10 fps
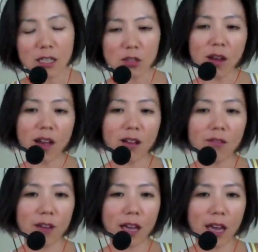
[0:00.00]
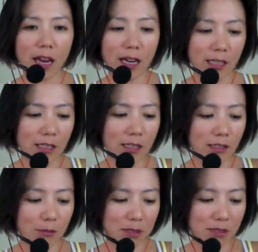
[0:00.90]
Did you have
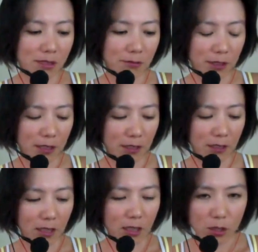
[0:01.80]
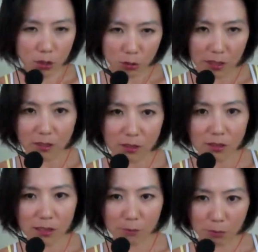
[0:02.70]
any specific
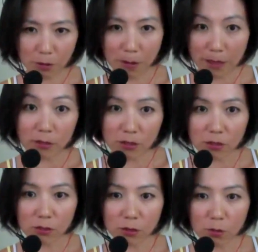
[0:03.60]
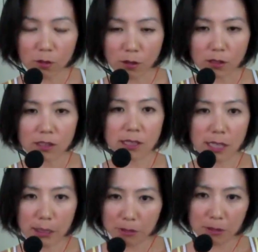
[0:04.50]
triggers that propelled you towards
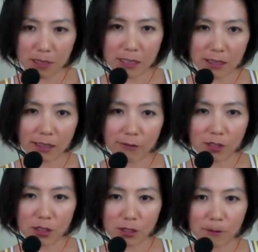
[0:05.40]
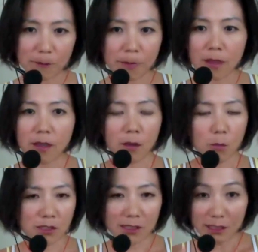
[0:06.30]
implementing that vision?
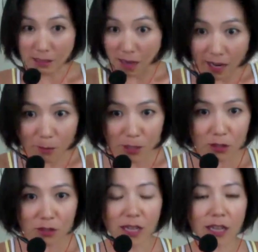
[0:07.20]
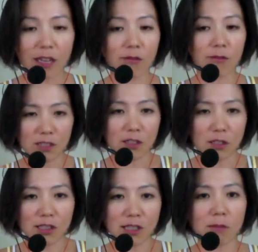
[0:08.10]
Was it a time in your life? Was
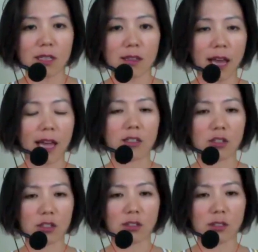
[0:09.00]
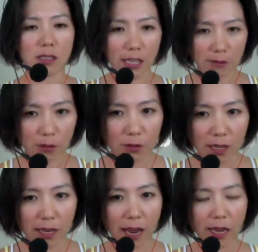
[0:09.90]
there something that just gave you
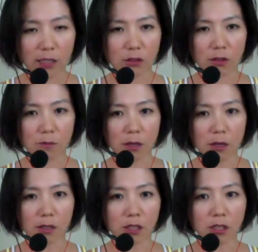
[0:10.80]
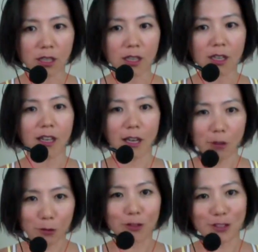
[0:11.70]
that extra push
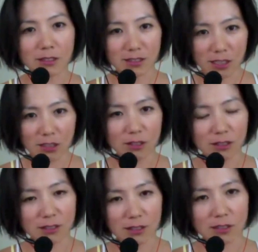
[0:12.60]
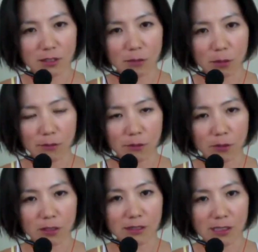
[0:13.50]
in order to start this nonprofit
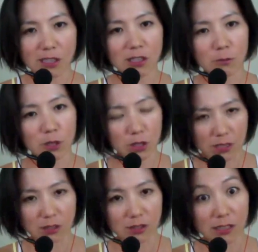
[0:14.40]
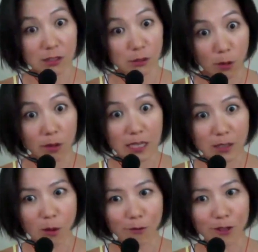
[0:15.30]
organization, which, as you said, is already
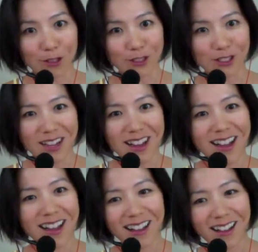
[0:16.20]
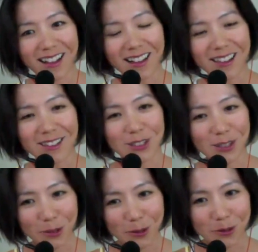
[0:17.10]
12 years
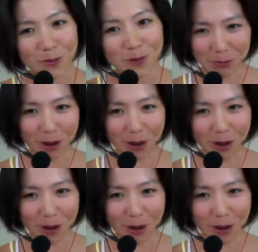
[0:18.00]
into its